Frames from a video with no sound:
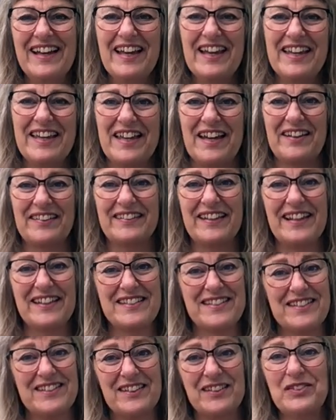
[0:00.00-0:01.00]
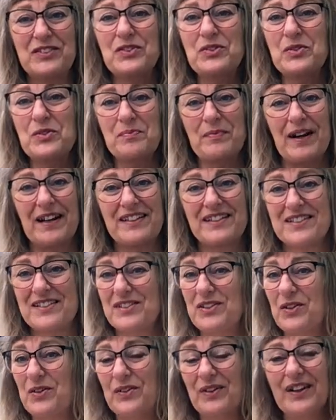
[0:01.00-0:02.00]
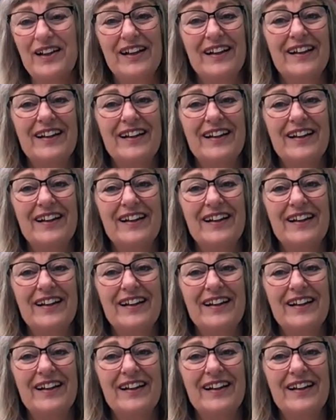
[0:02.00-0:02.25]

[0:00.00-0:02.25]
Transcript: here, that's too much, so